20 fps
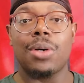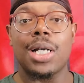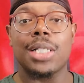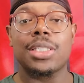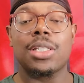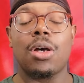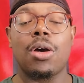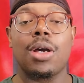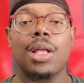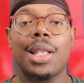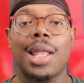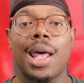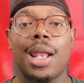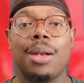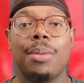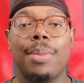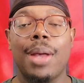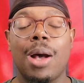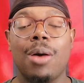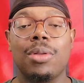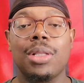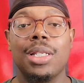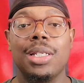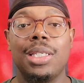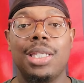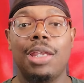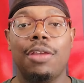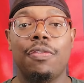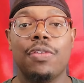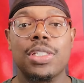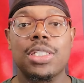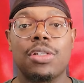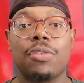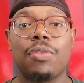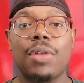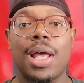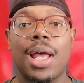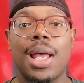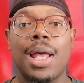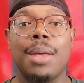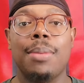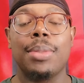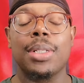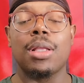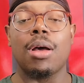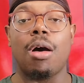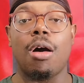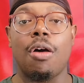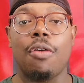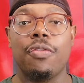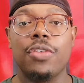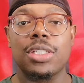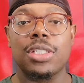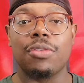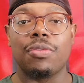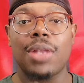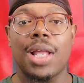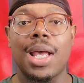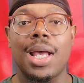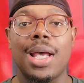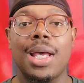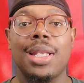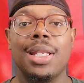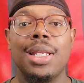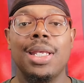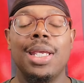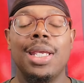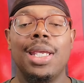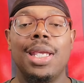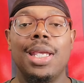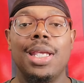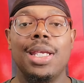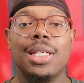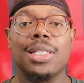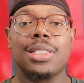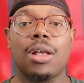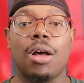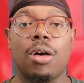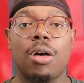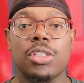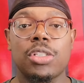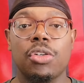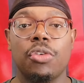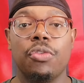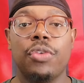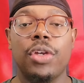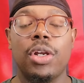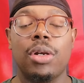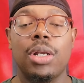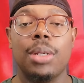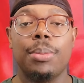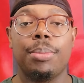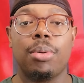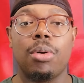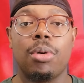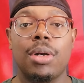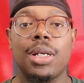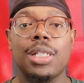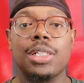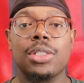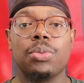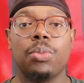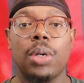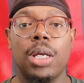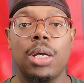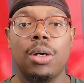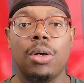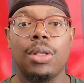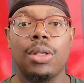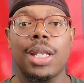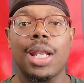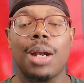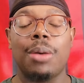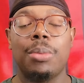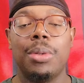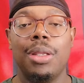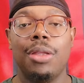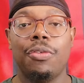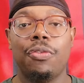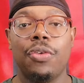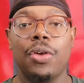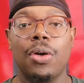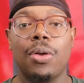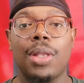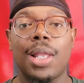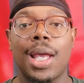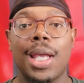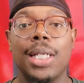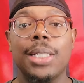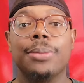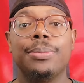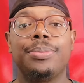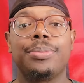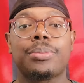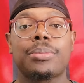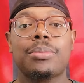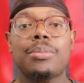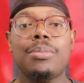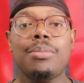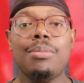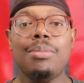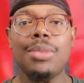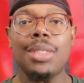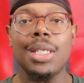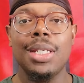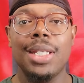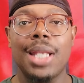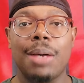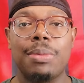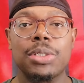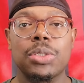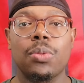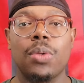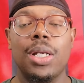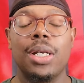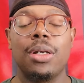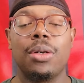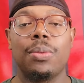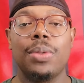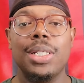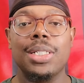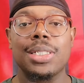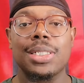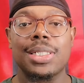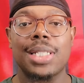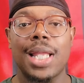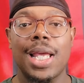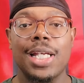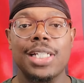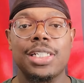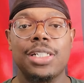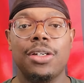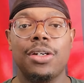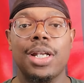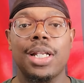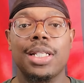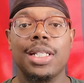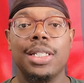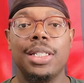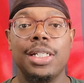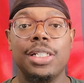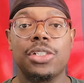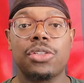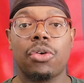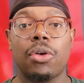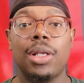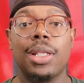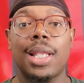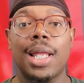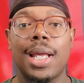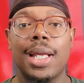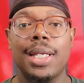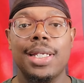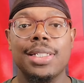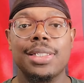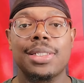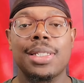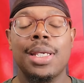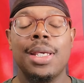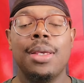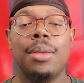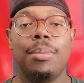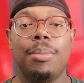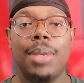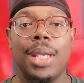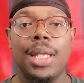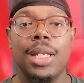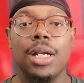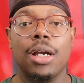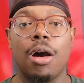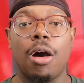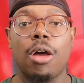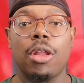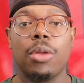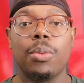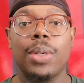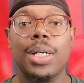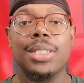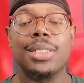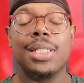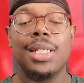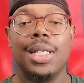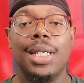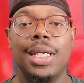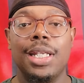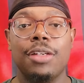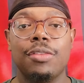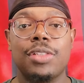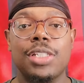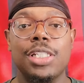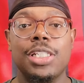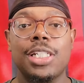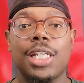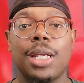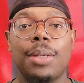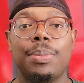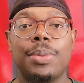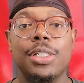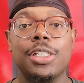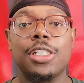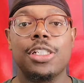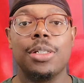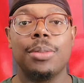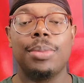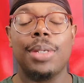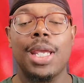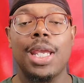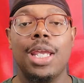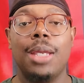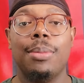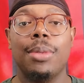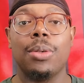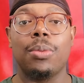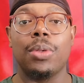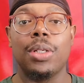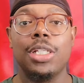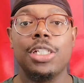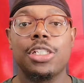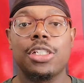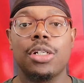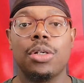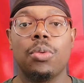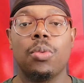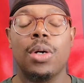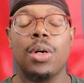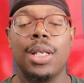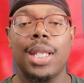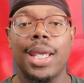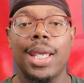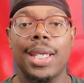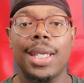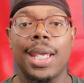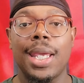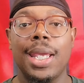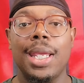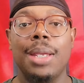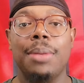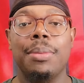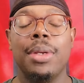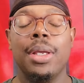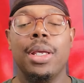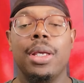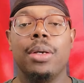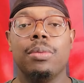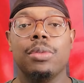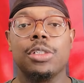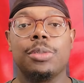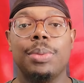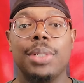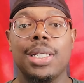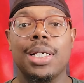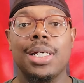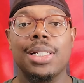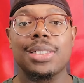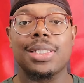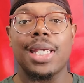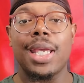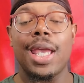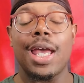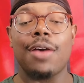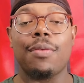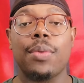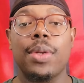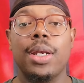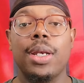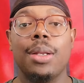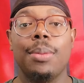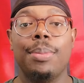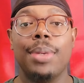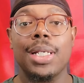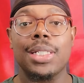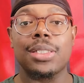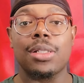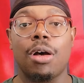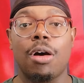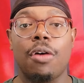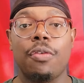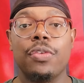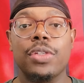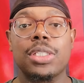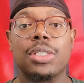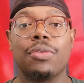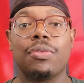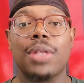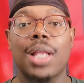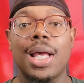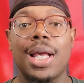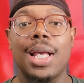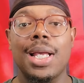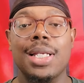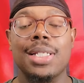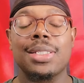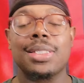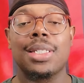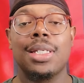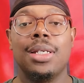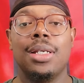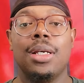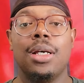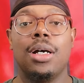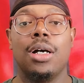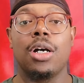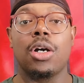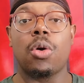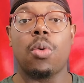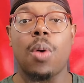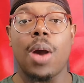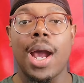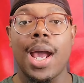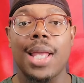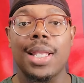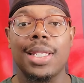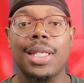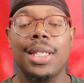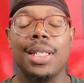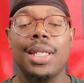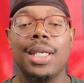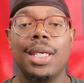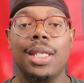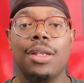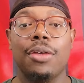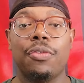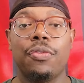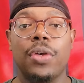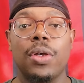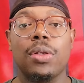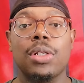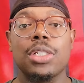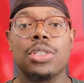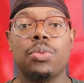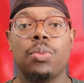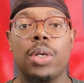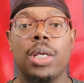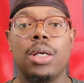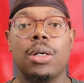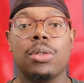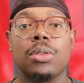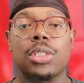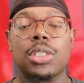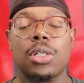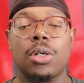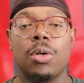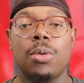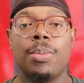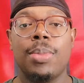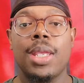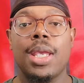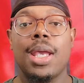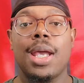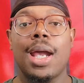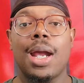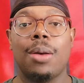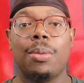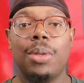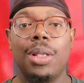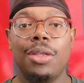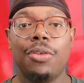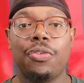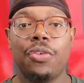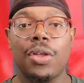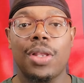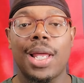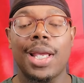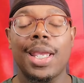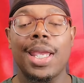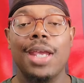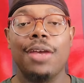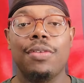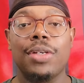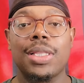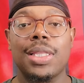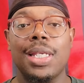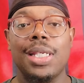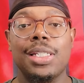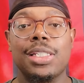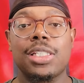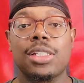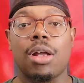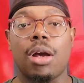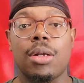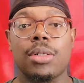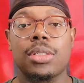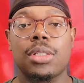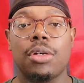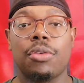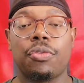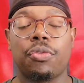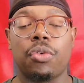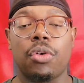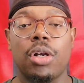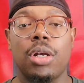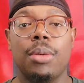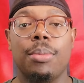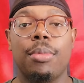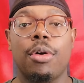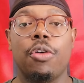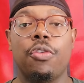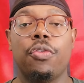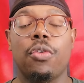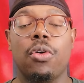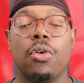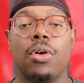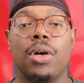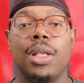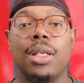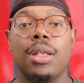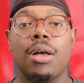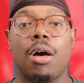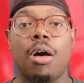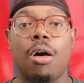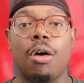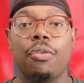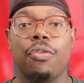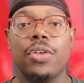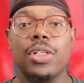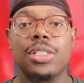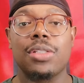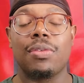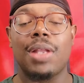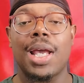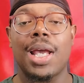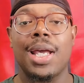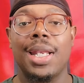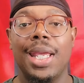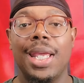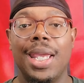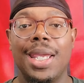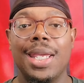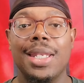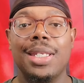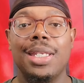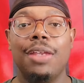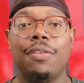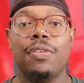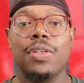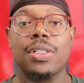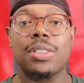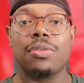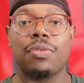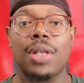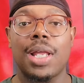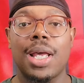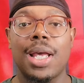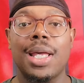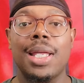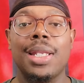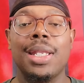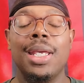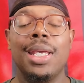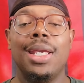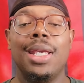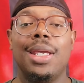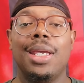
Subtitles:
know I talk a lot about the defensive line, but the offensive line is also very important as well, and I really feel like that was one of the reasons last year that the Detroit Lions made it all the way to the NFC Championship game and really should have won that game was because they have one of the best offensive lines quietly in the NFL as well. So I really feel like everything starts up front, both on the offensive line and defensive line.